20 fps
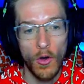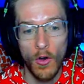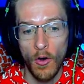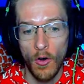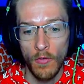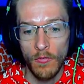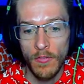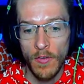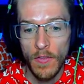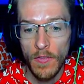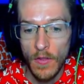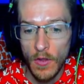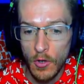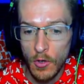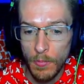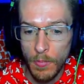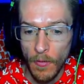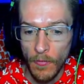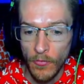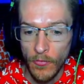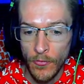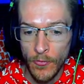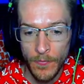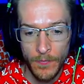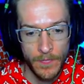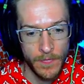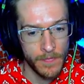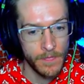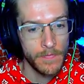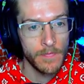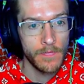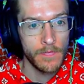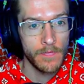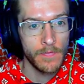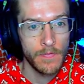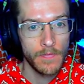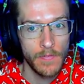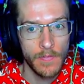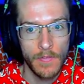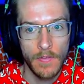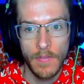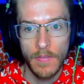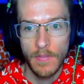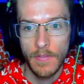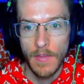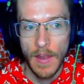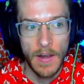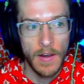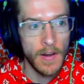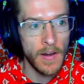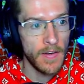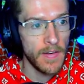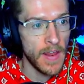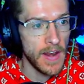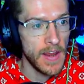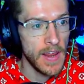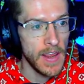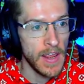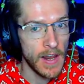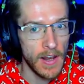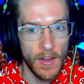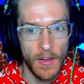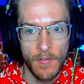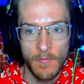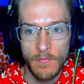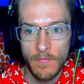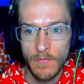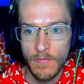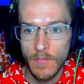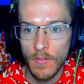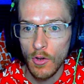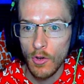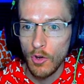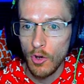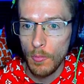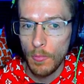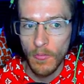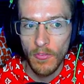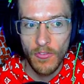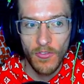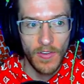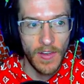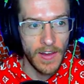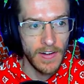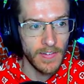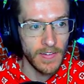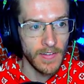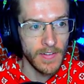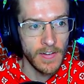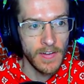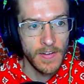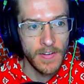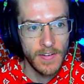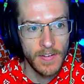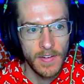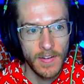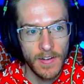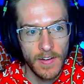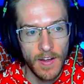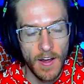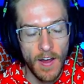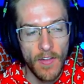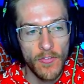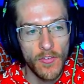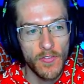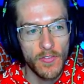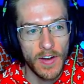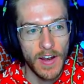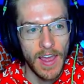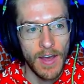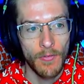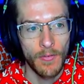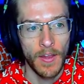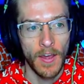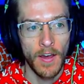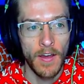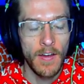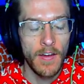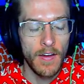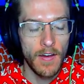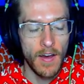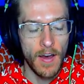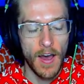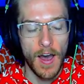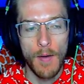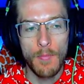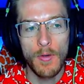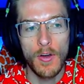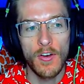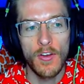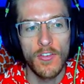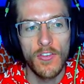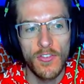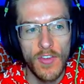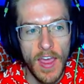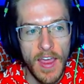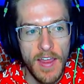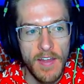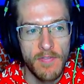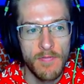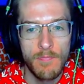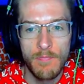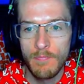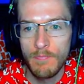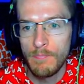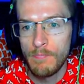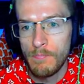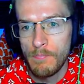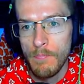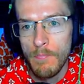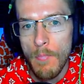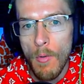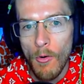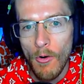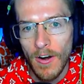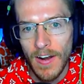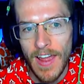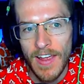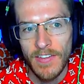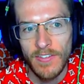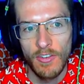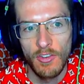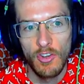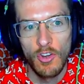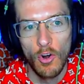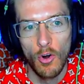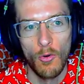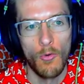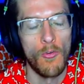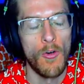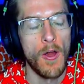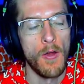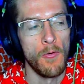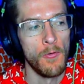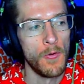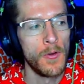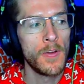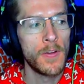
of the coupons. Then here, look, coupon selected, Guardians of Cloudia. I'm gonna save more or less €1